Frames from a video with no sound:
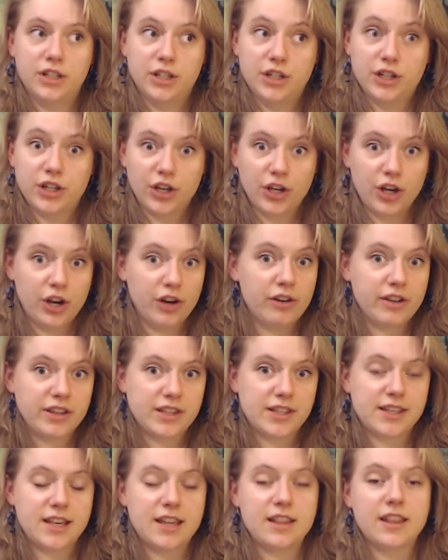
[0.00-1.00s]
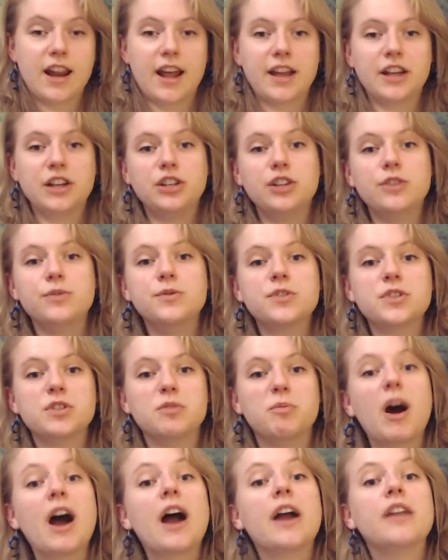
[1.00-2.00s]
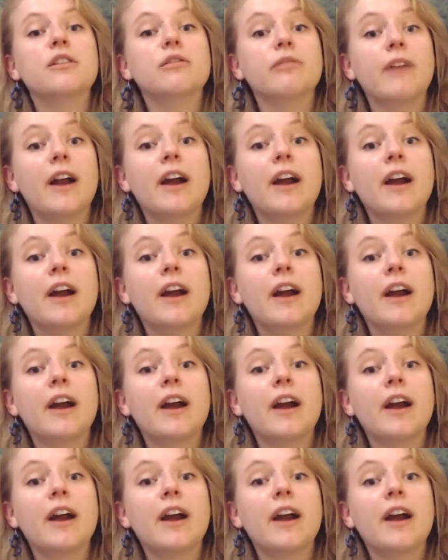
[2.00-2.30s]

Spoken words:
currency that I could use to buy the rare